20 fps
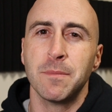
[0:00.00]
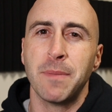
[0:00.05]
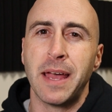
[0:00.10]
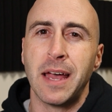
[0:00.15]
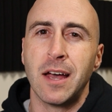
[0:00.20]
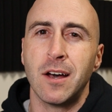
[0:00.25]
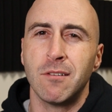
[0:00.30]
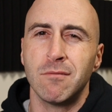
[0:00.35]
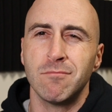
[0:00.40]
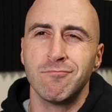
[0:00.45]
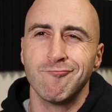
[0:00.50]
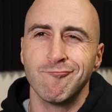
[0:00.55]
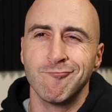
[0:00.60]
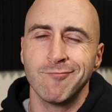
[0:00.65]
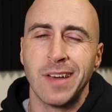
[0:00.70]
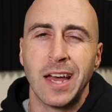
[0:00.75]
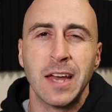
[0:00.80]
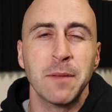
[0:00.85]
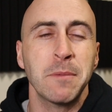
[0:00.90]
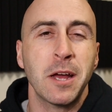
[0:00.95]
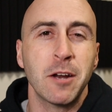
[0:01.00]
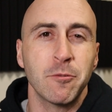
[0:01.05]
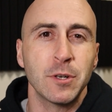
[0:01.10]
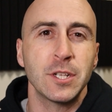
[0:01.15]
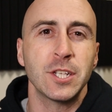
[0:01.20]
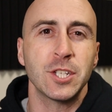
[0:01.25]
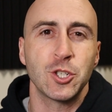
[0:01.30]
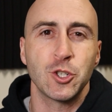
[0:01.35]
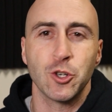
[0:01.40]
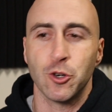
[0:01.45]
about, I'm not
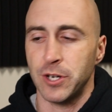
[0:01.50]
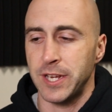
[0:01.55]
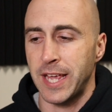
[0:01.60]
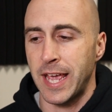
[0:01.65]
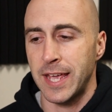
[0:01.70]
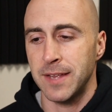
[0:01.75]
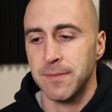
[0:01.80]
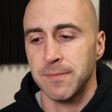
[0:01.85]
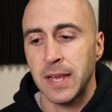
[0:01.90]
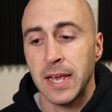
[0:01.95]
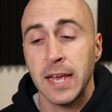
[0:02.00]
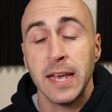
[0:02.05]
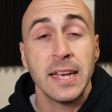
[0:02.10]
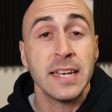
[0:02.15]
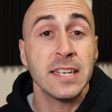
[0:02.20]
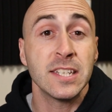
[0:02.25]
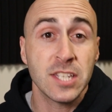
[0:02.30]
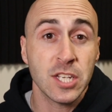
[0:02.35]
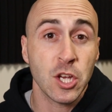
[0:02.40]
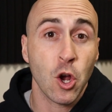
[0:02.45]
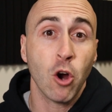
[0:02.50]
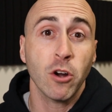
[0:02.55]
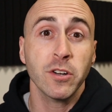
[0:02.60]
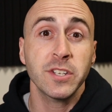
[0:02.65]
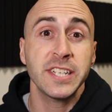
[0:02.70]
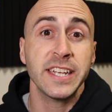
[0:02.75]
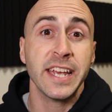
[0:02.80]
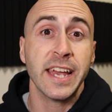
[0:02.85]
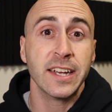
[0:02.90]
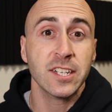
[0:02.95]
really sure yet, is the R
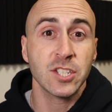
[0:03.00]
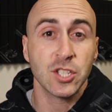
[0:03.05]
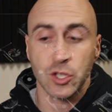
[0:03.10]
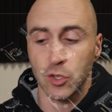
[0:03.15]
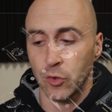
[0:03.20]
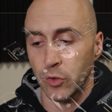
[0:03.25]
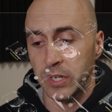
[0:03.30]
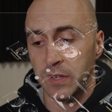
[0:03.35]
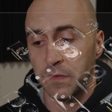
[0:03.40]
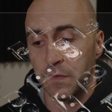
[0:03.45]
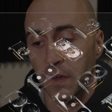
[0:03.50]
T X thirty